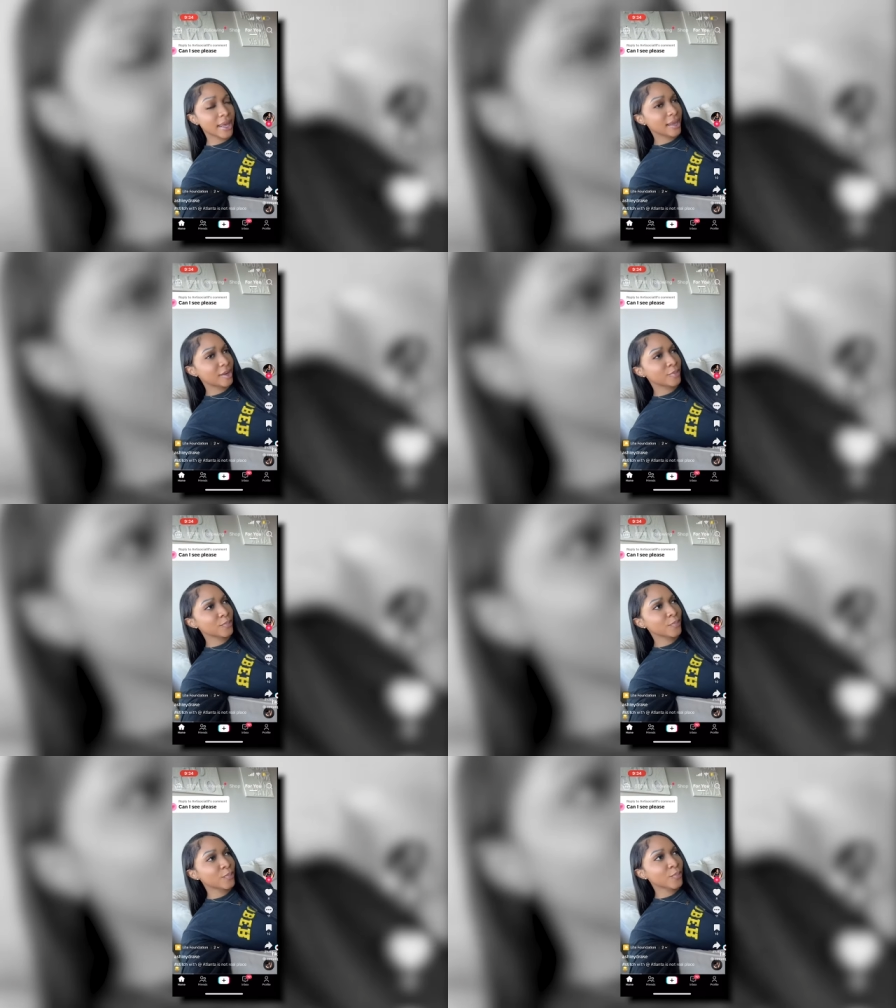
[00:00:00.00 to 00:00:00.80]

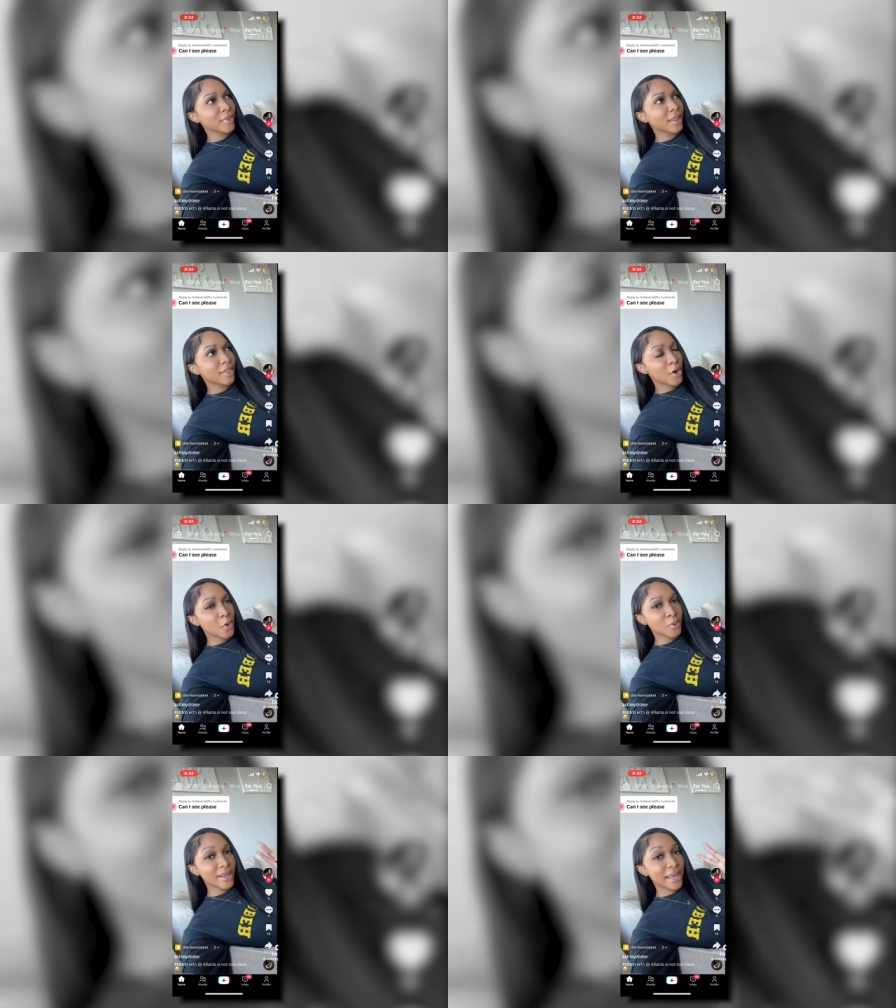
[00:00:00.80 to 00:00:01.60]
And the
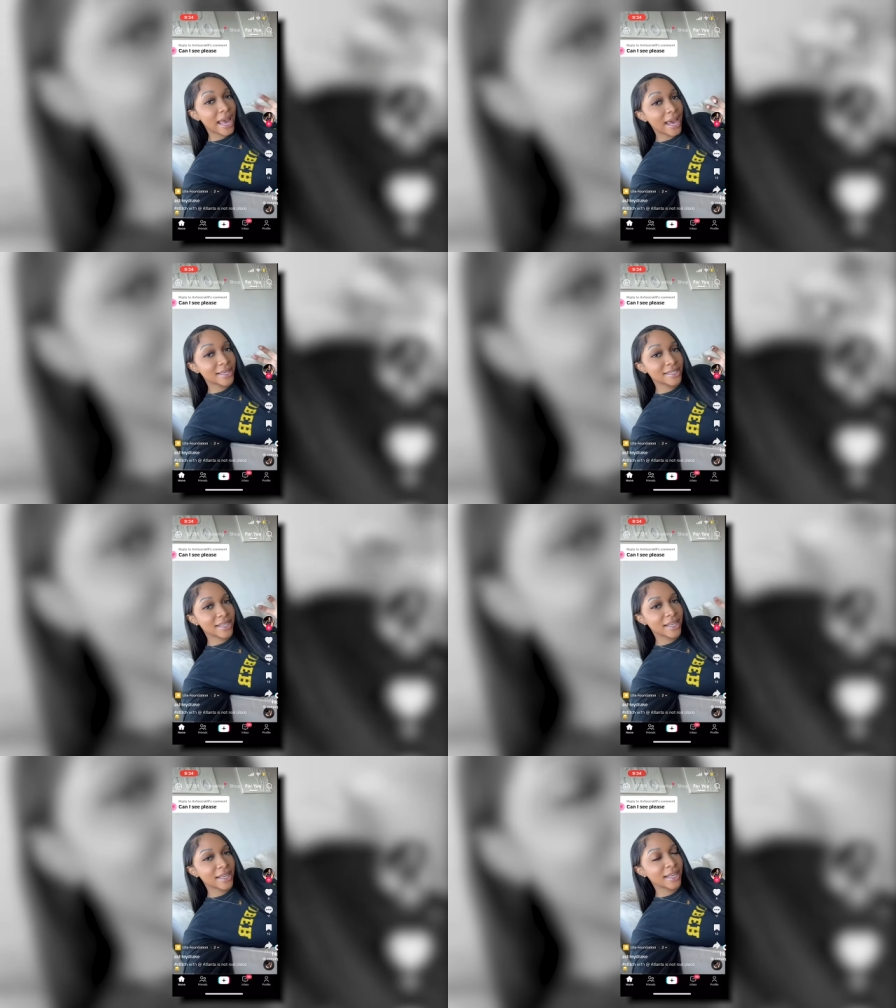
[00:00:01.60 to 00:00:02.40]
whole like ex
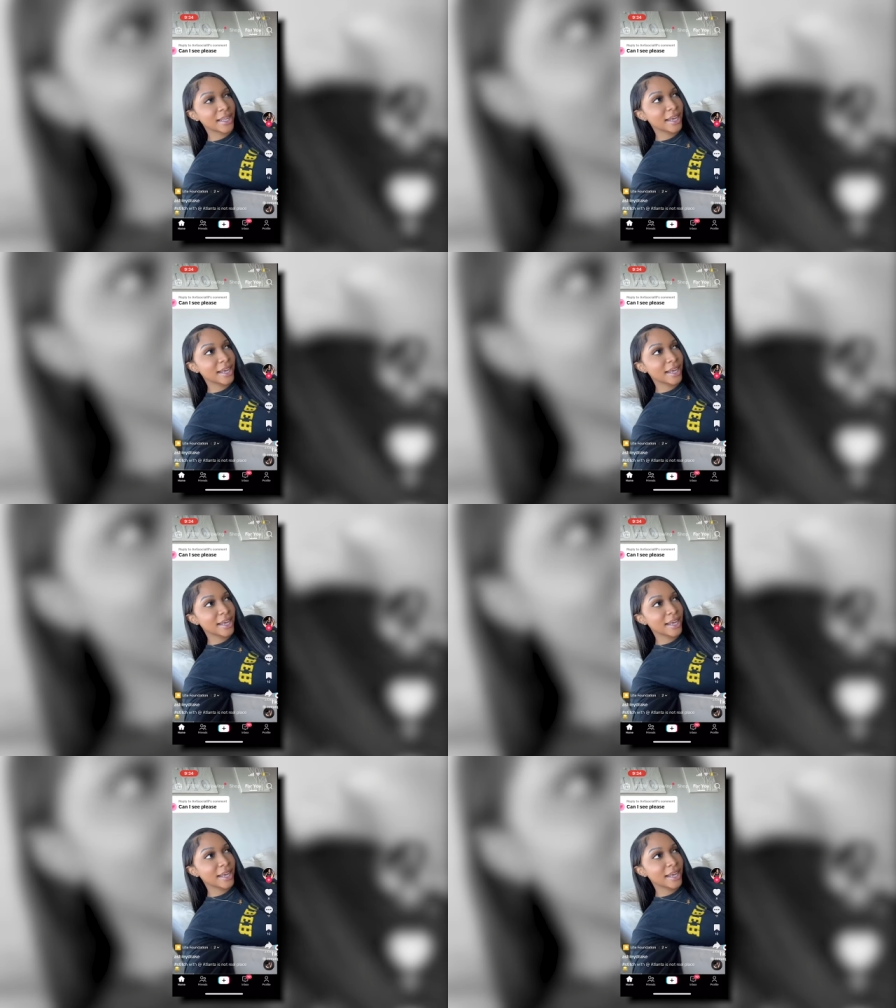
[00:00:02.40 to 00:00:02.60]
thing,